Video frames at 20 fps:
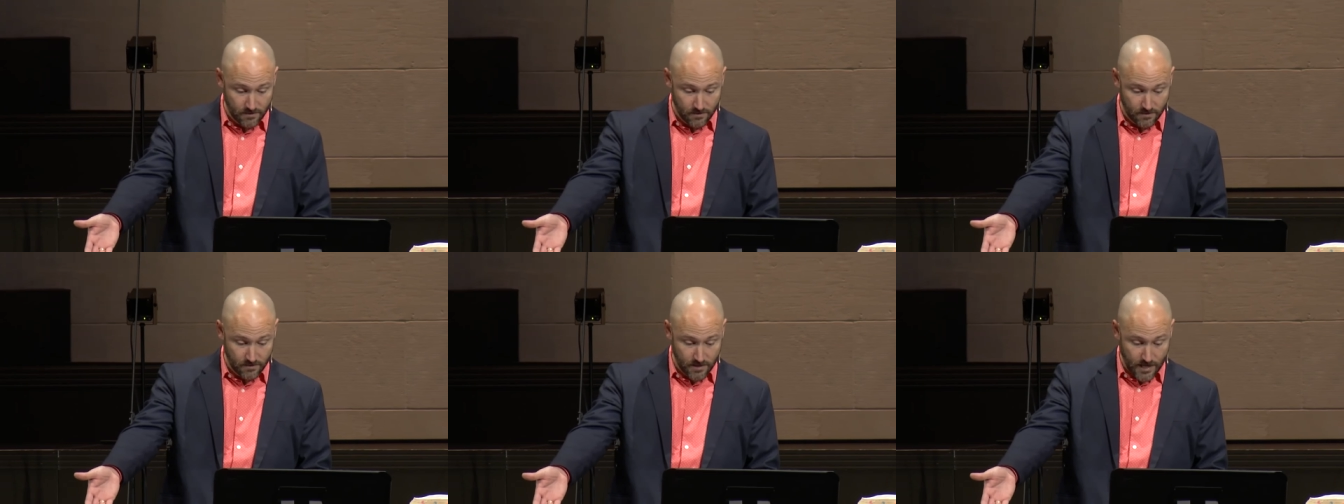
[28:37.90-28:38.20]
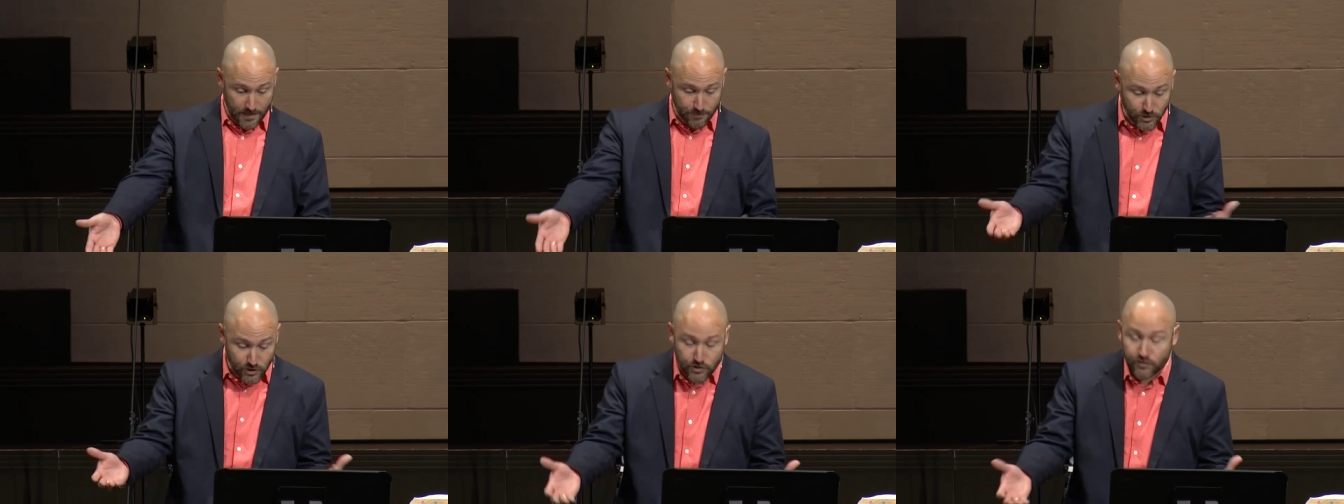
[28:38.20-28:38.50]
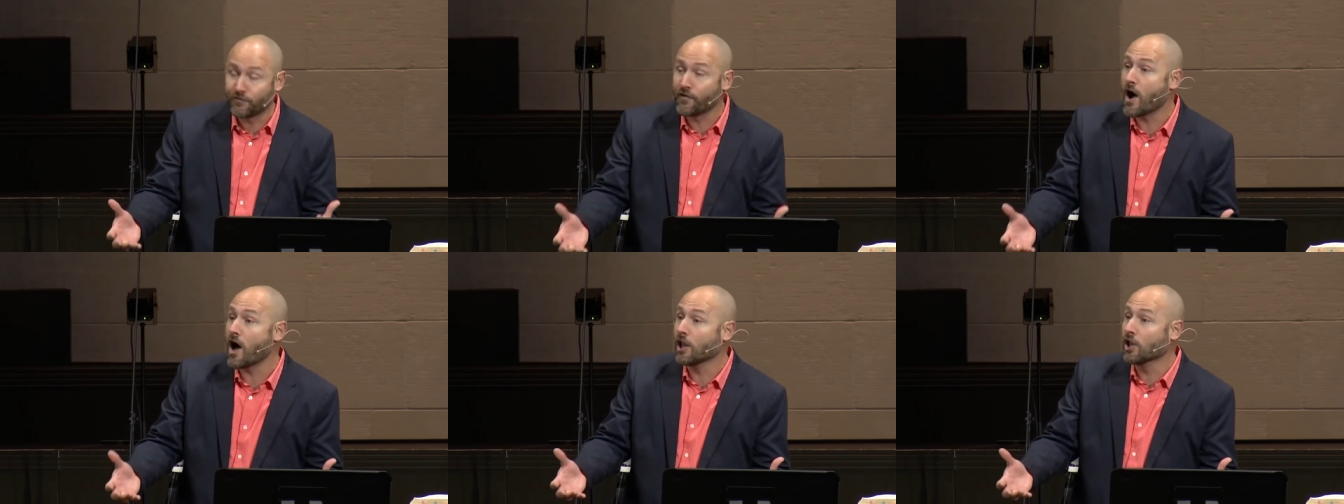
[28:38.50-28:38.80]
I'm just
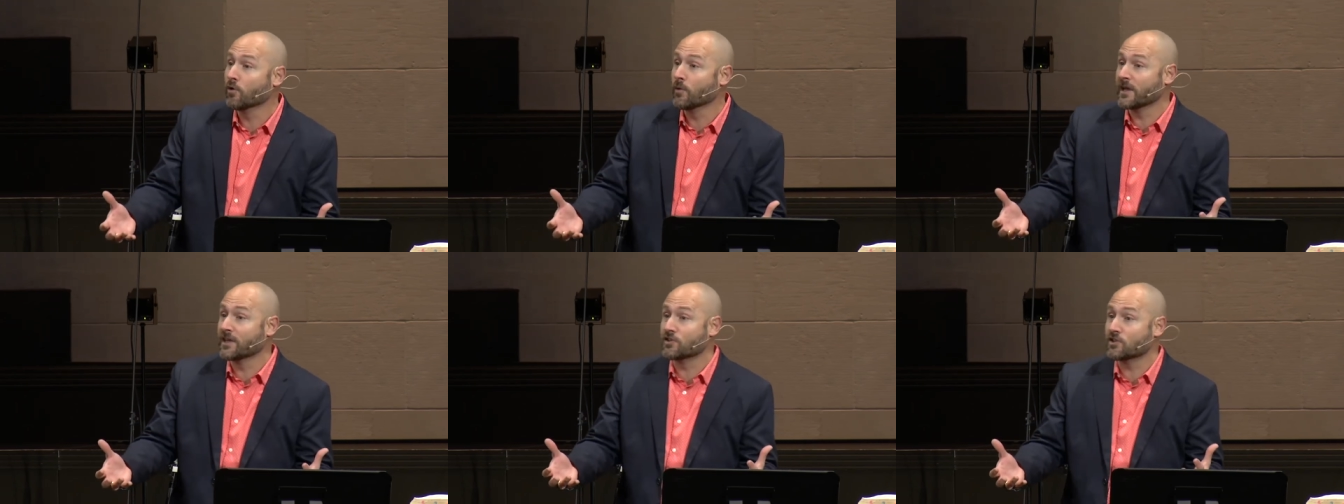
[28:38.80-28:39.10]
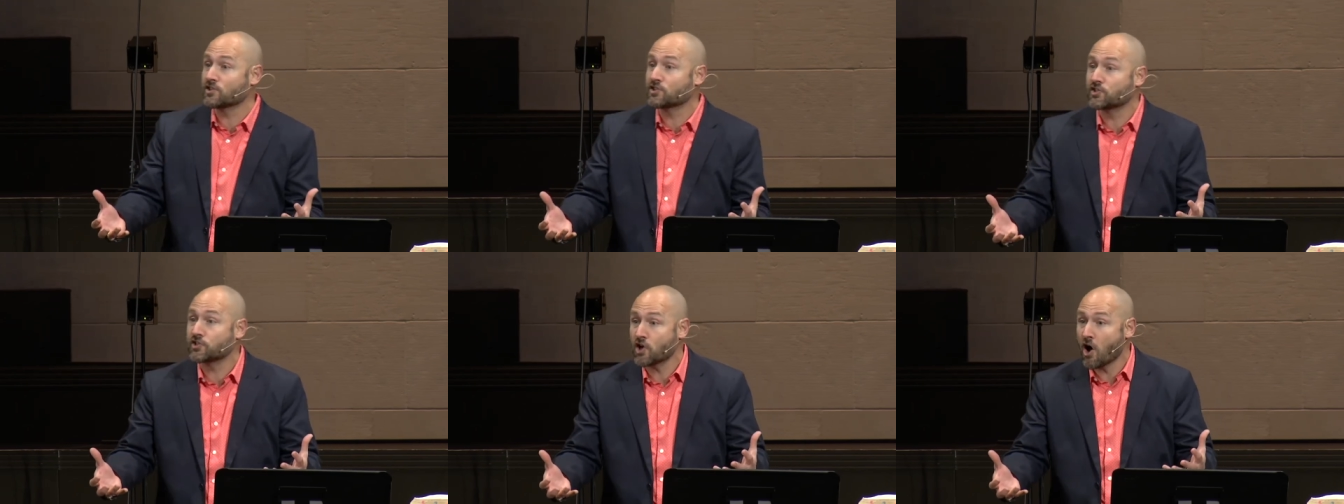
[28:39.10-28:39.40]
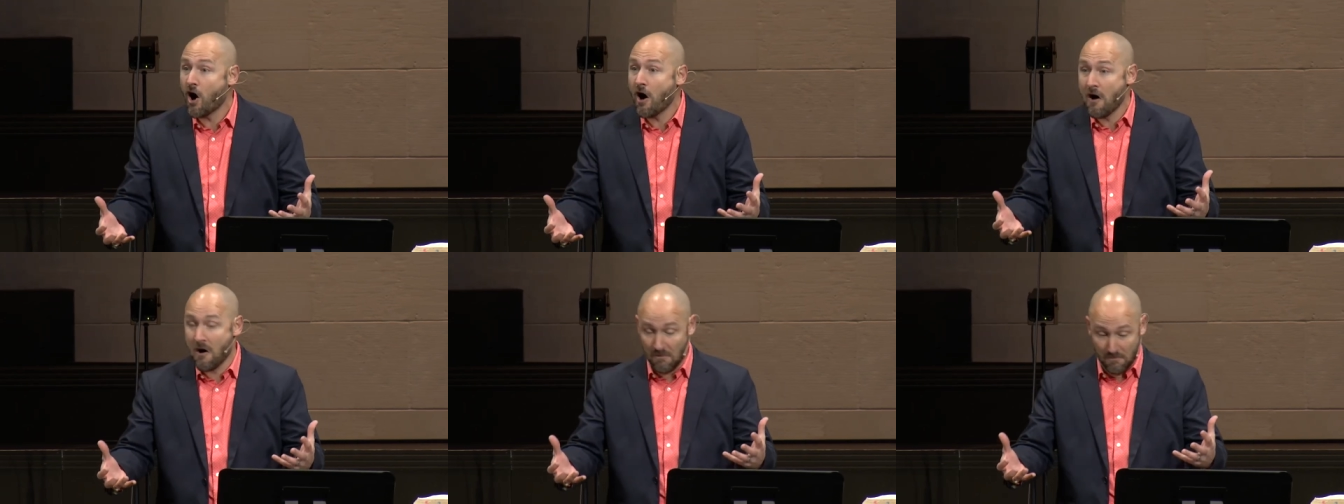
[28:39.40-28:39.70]
following the
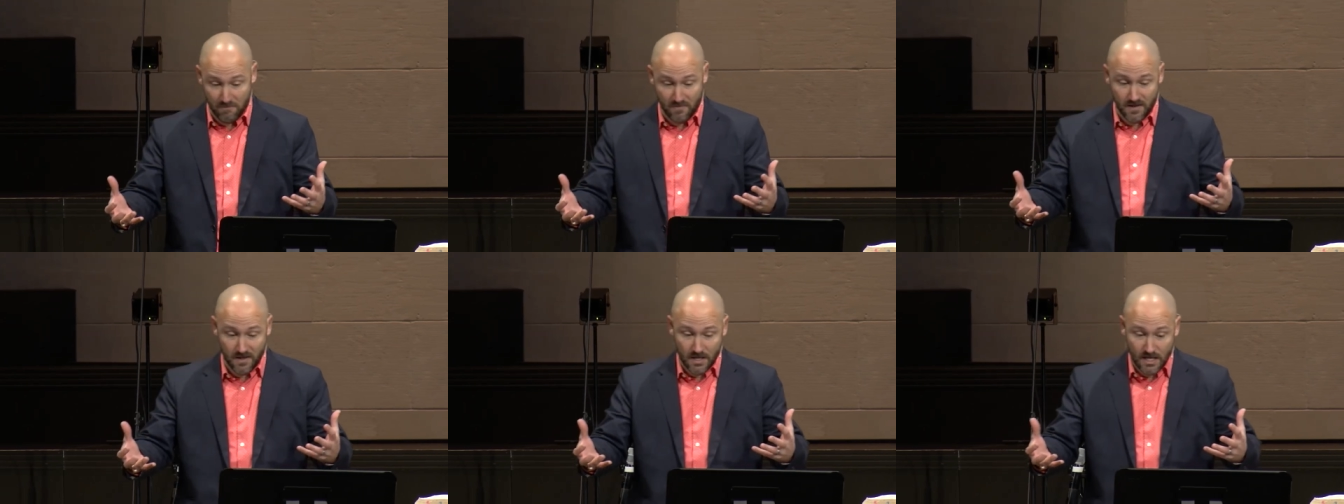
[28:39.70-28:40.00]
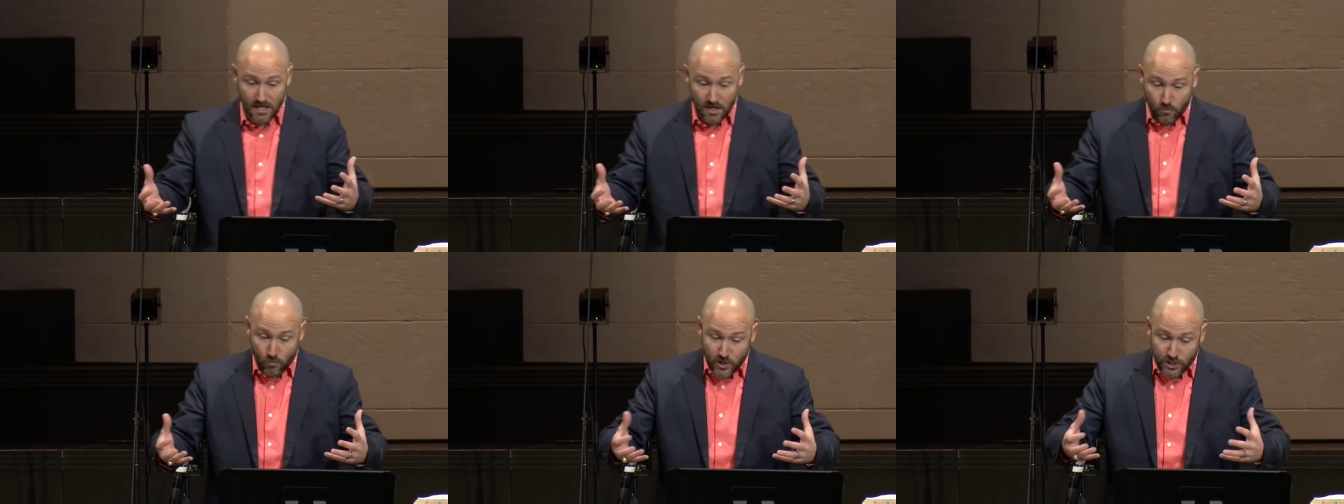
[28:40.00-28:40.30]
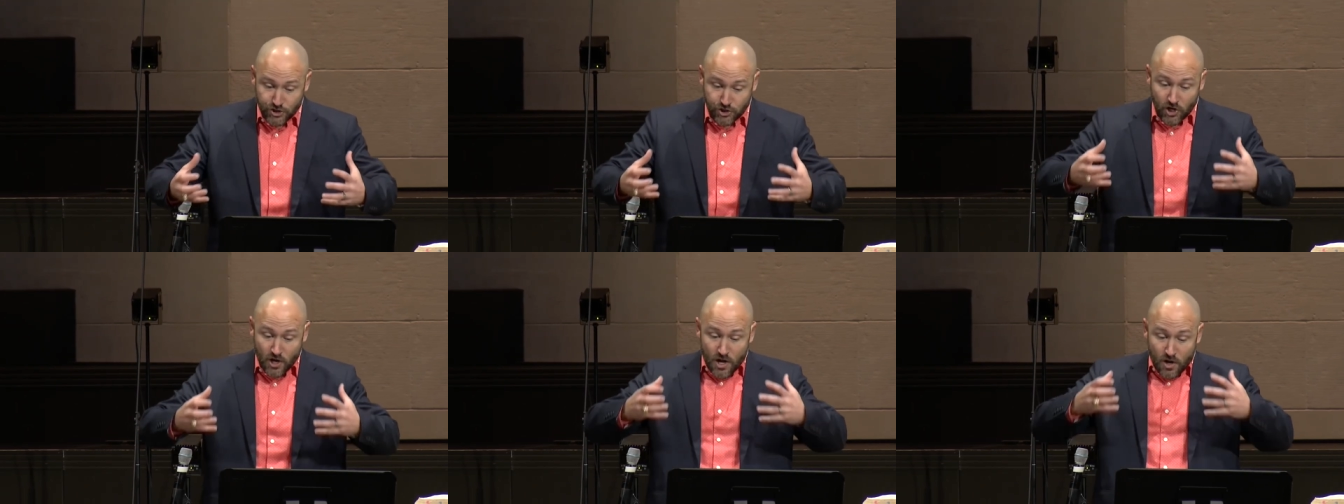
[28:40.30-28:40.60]
psalm.
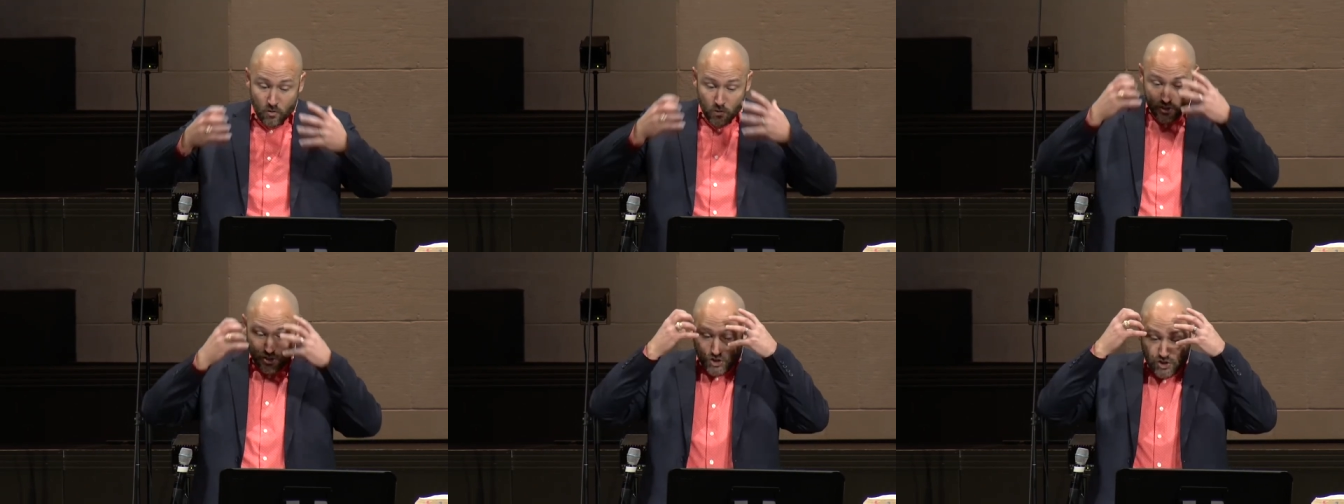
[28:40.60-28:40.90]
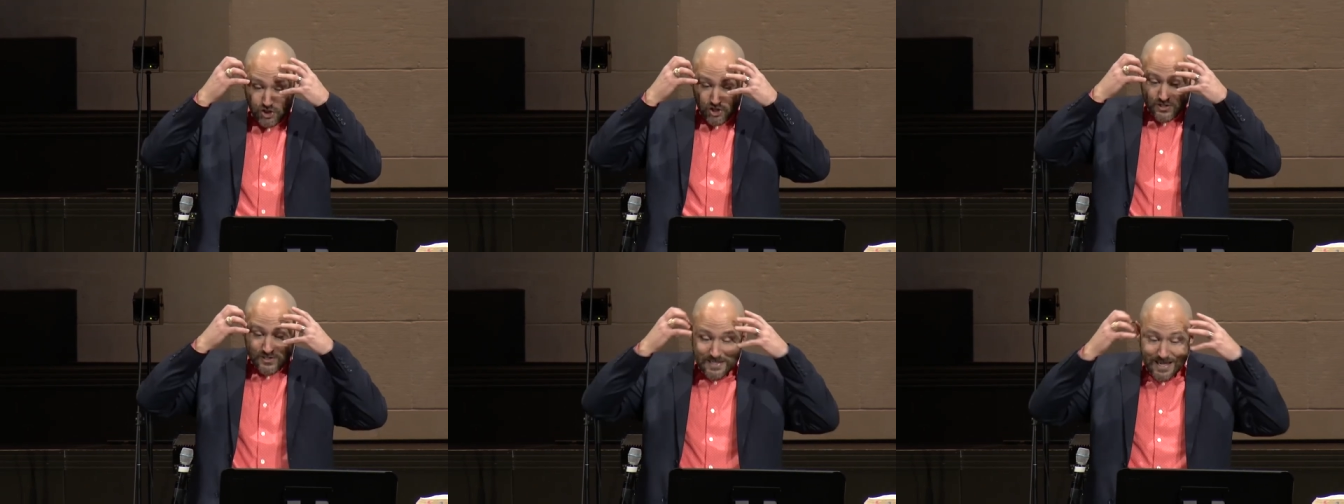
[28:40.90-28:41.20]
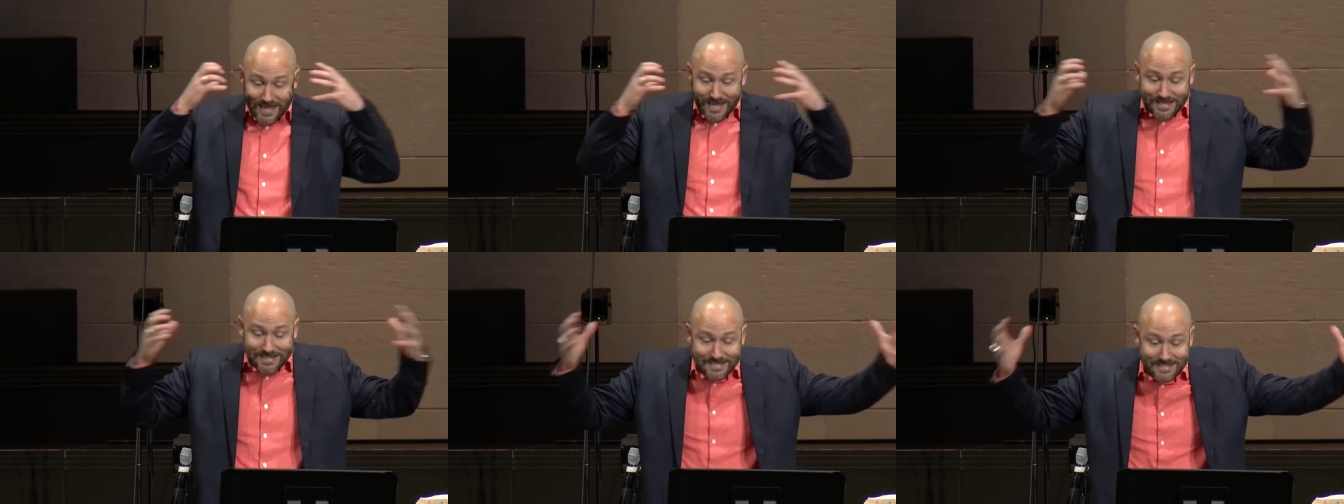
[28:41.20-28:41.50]
Which, which just
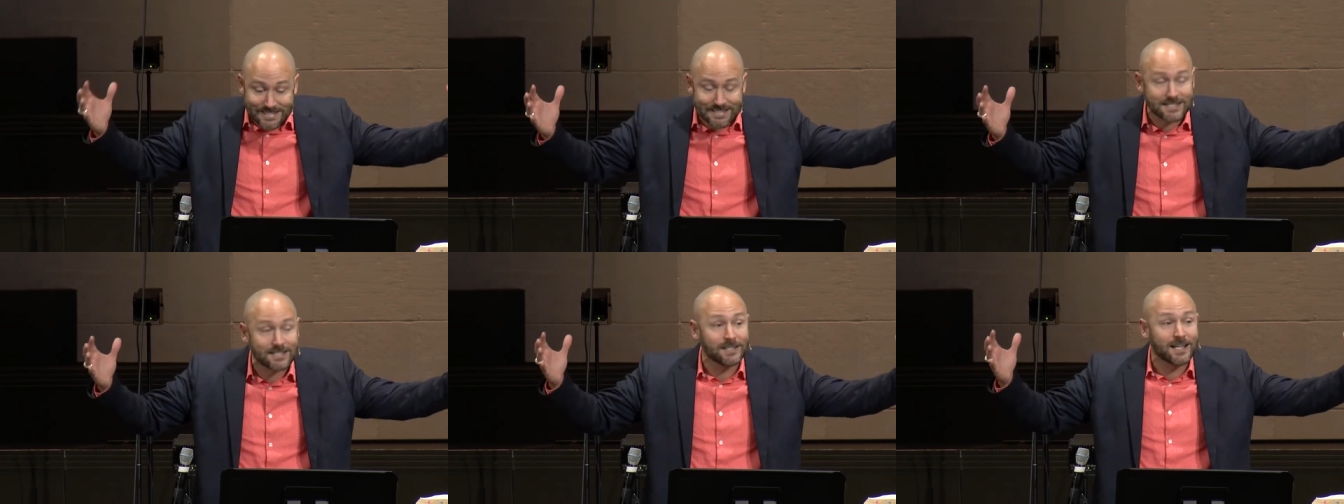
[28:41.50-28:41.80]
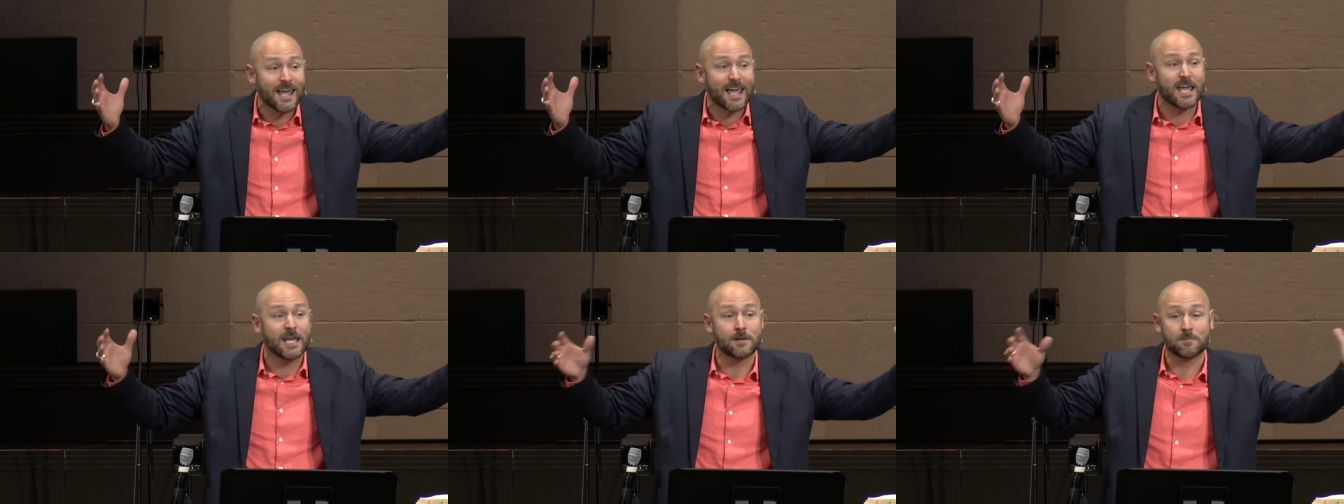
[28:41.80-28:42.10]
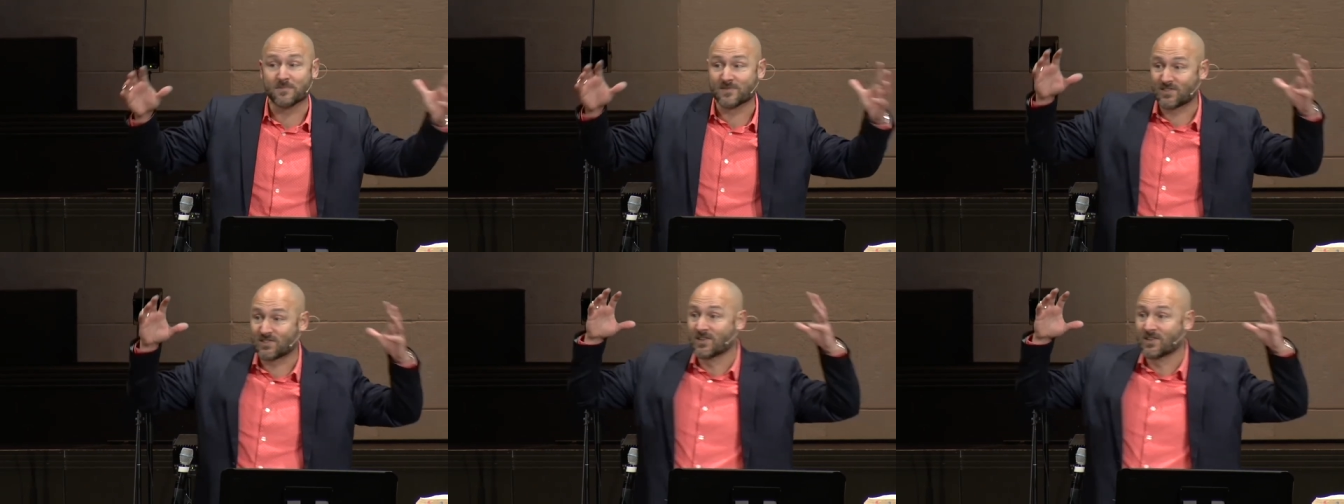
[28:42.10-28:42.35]
exclaims